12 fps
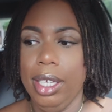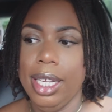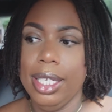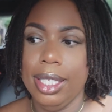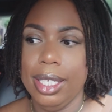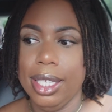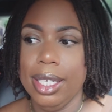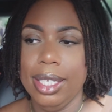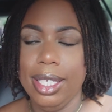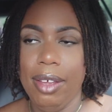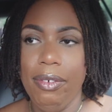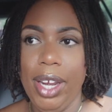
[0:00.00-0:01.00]
It's
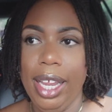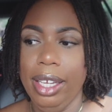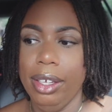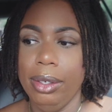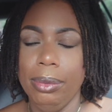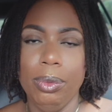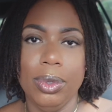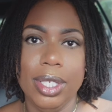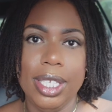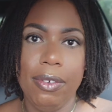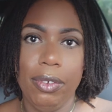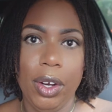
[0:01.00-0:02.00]
7 a.m.,
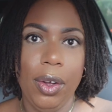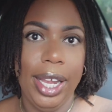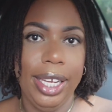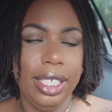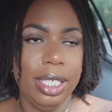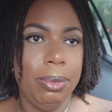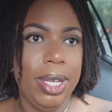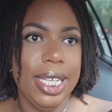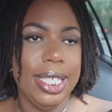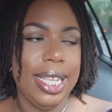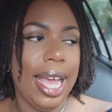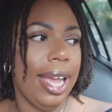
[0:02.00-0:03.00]
7:08 to be
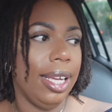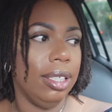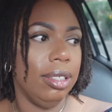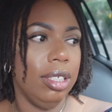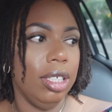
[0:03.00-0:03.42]
exact,